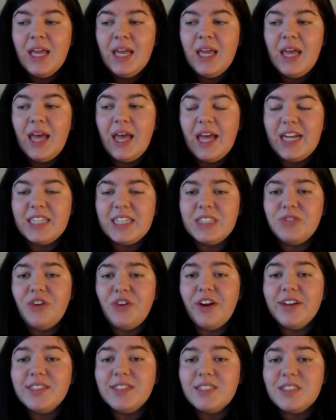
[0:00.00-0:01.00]
And as
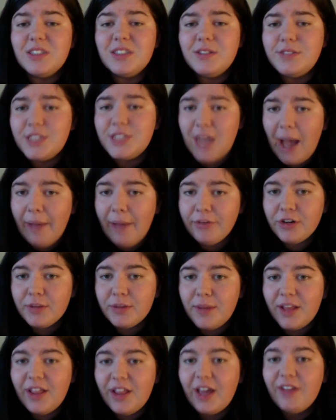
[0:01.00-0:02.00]
far as this new chapter in
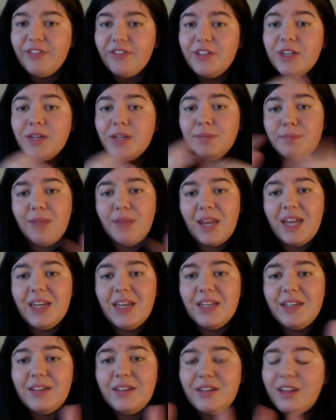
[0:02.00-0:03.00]
my life, there are many
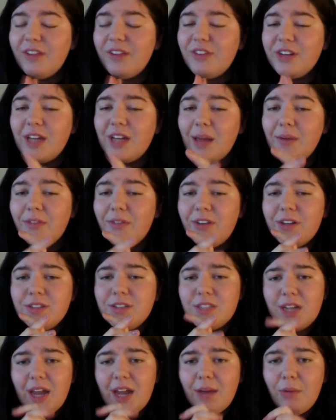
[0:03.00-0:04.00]
different types of
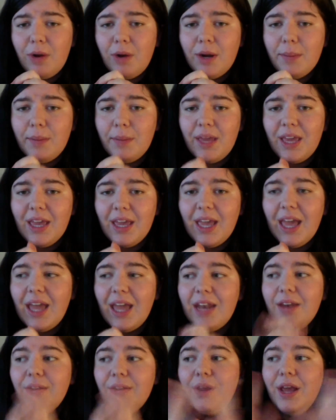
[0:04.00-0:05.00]
videos that I want to make.
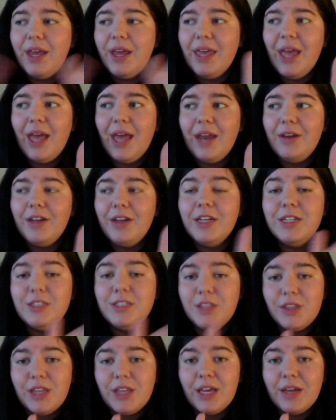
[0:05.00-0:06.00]
And again, here's
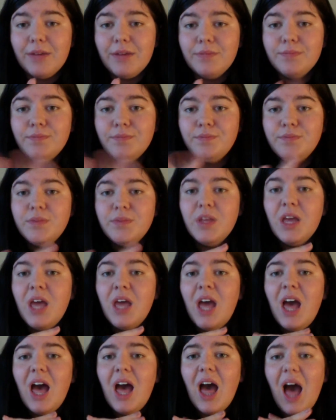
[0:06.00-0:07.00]
the thing.
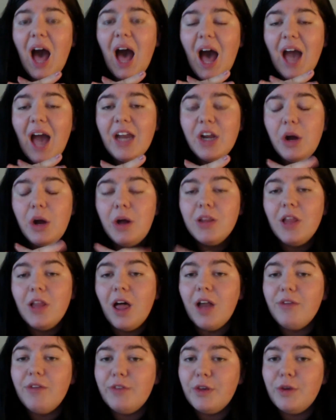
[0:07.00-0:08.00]
I know a
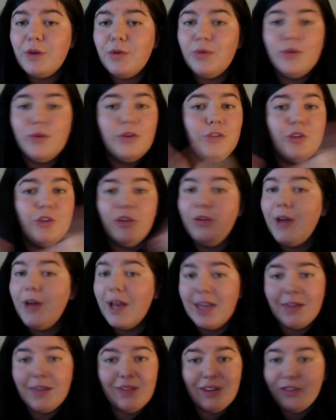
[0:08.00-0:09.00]
lot of you do
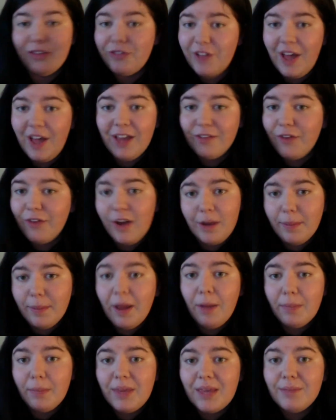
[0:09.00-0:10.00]
not give a flying fuck
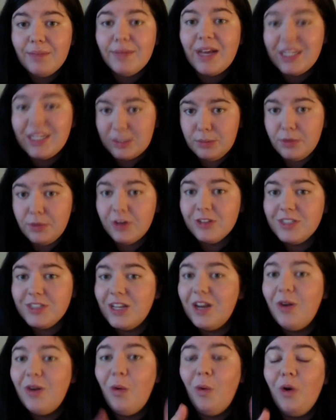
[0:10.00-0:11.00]
about me as a
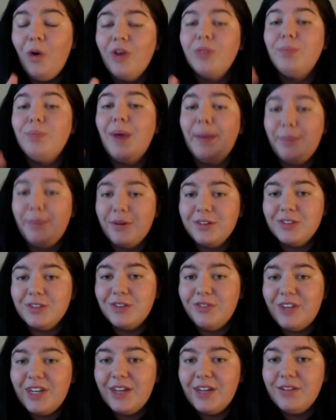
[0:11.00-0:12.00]
person or my
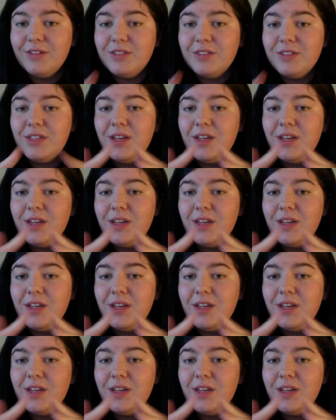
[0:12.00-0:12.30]
personal videos.